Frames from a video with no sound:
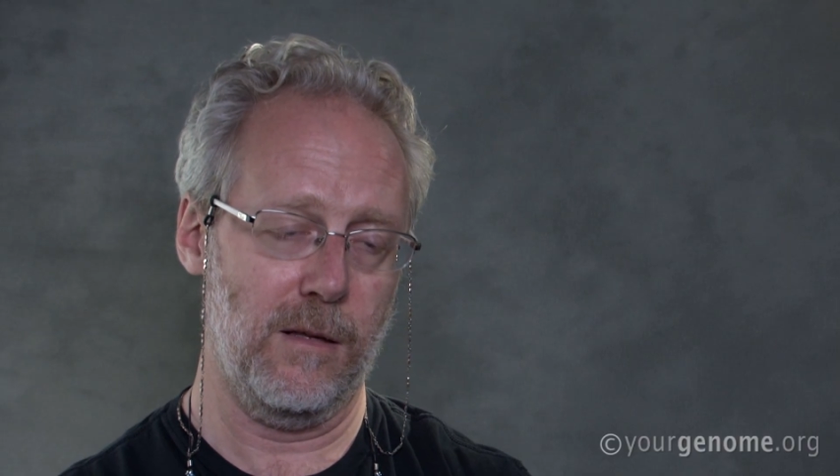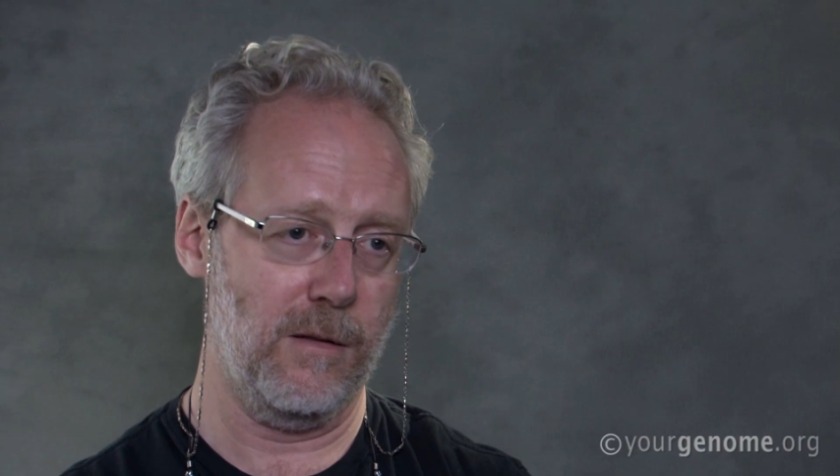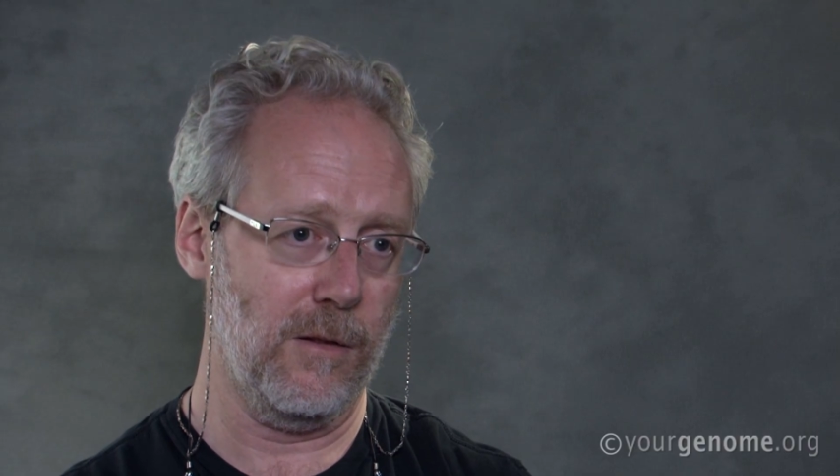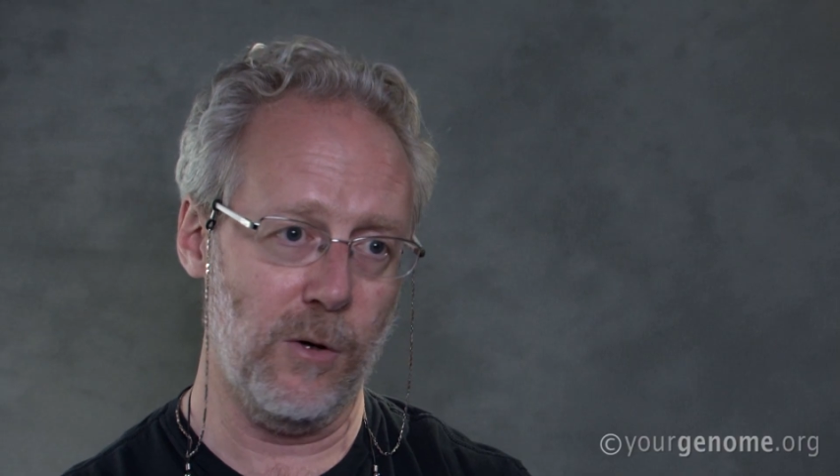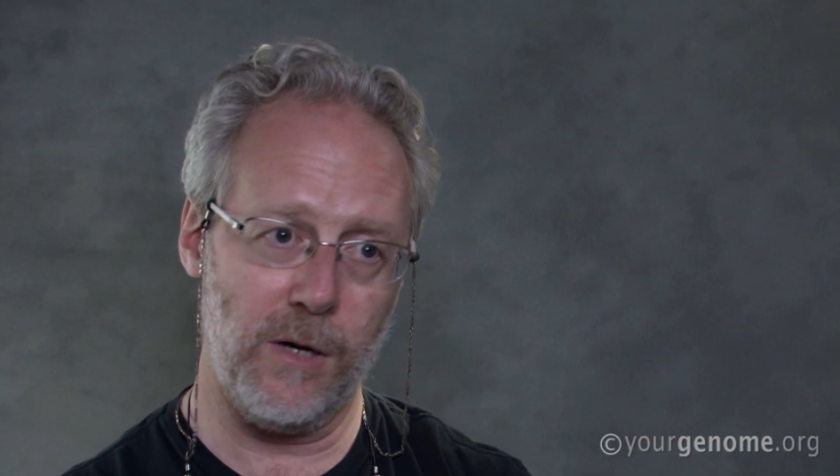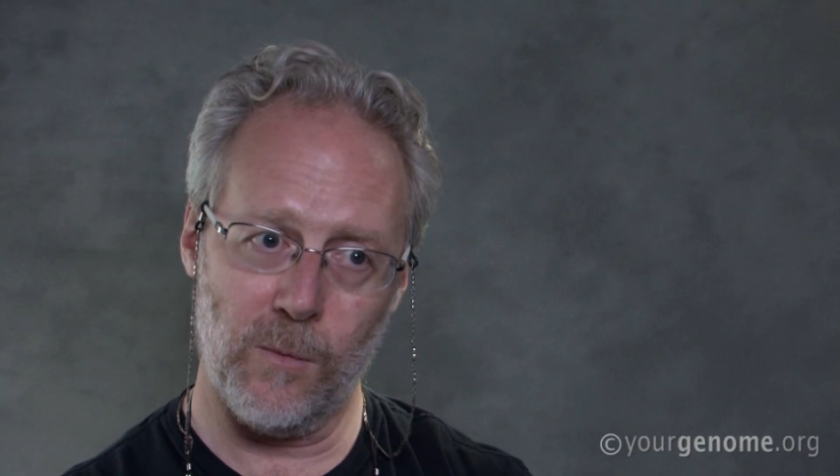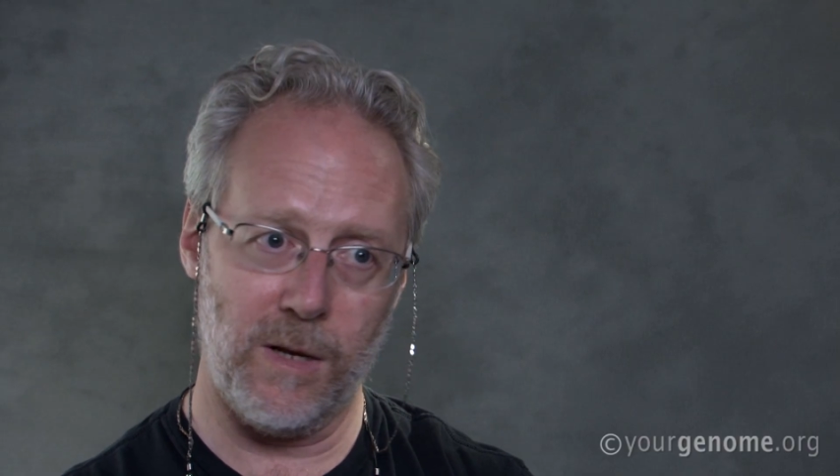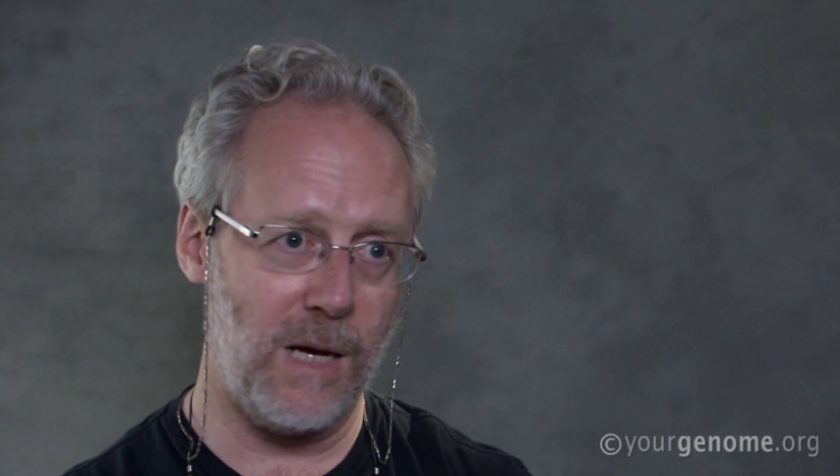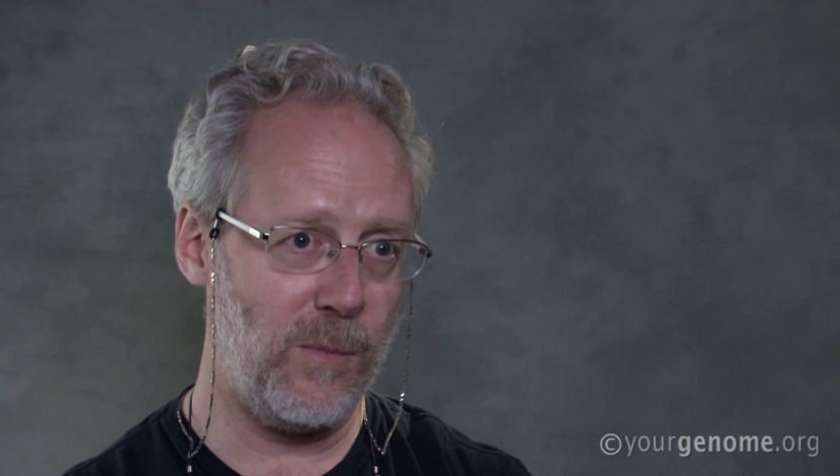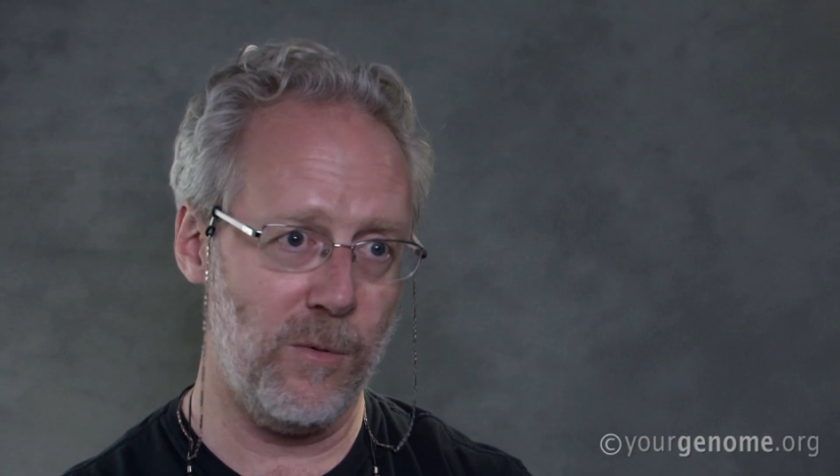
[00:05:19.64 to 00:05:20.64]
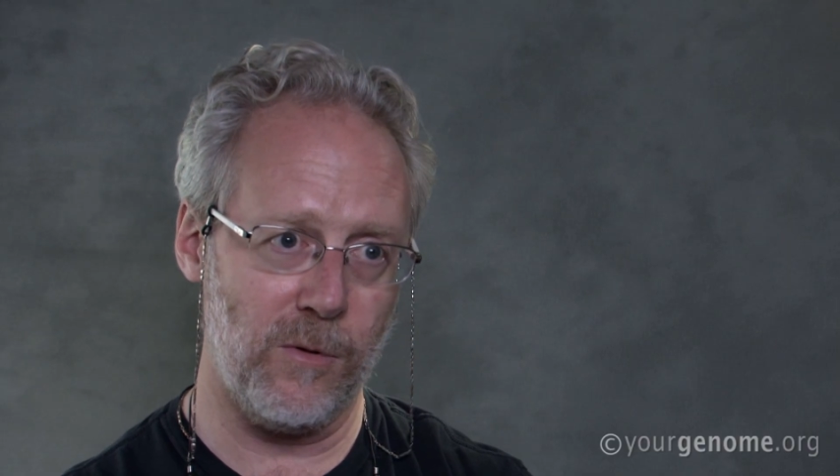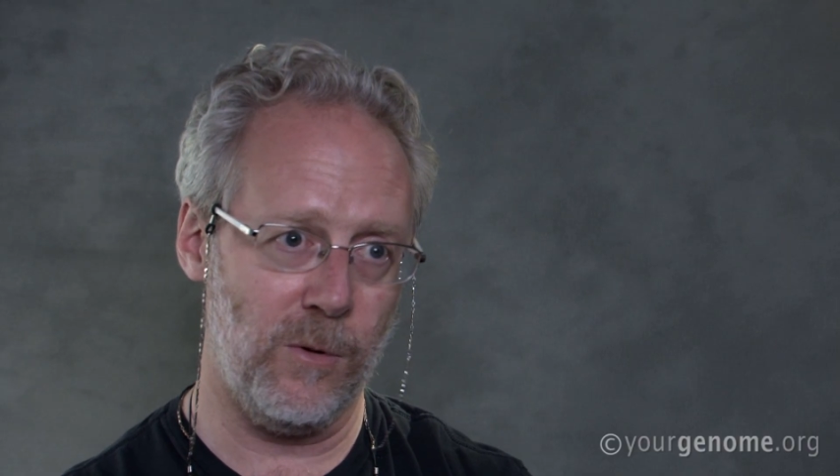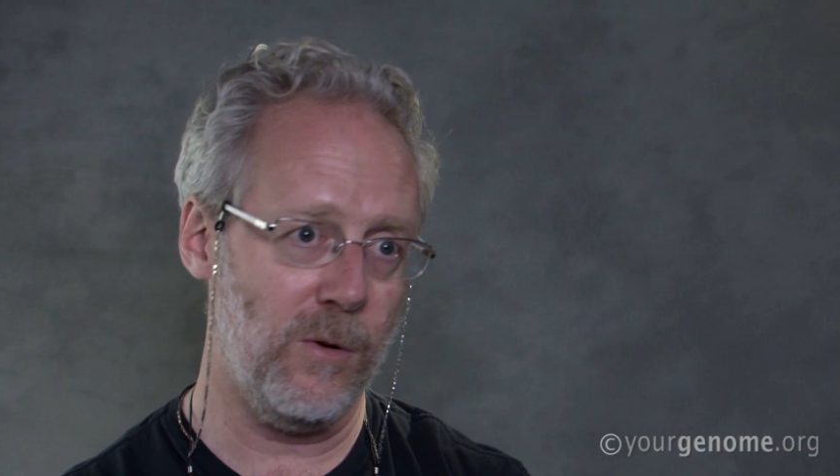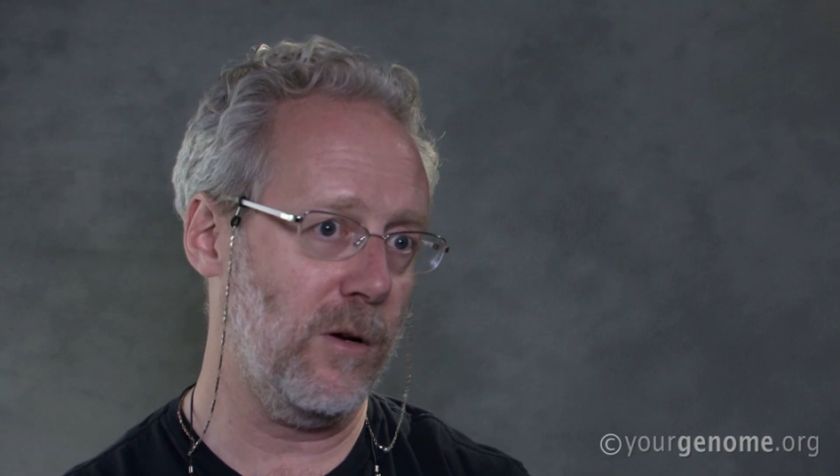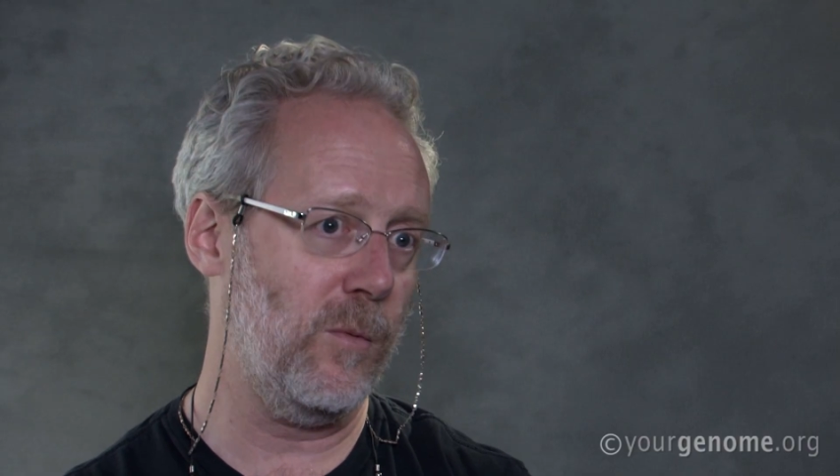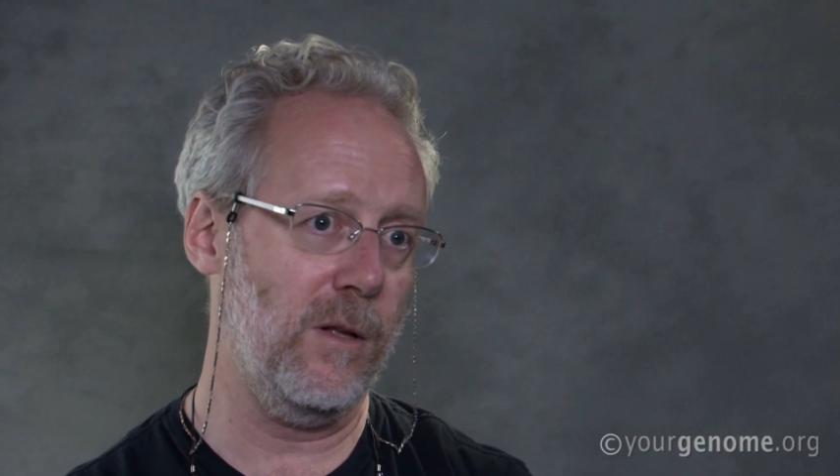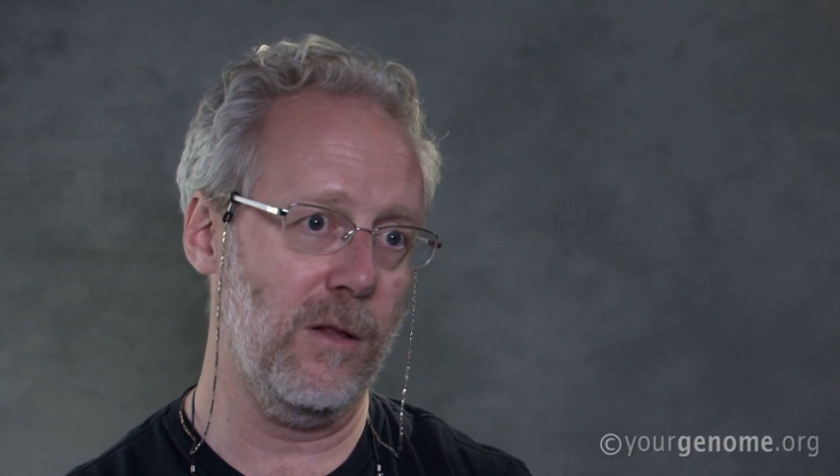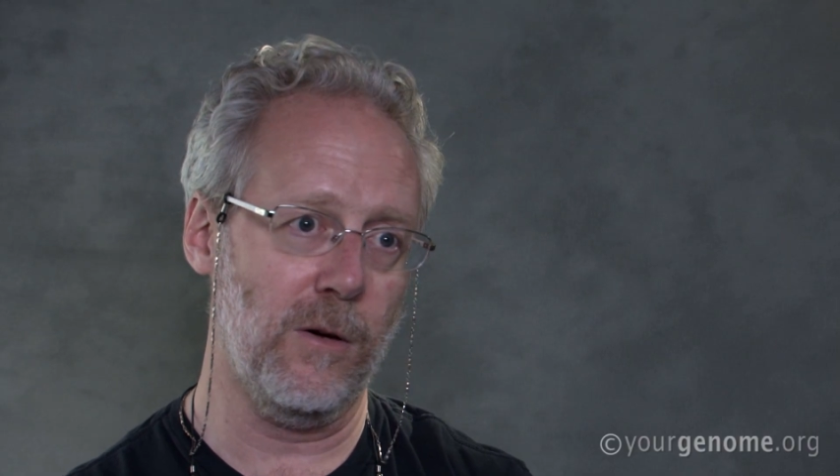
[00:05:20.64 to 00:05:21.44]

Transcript: looking what happened with chloroquine,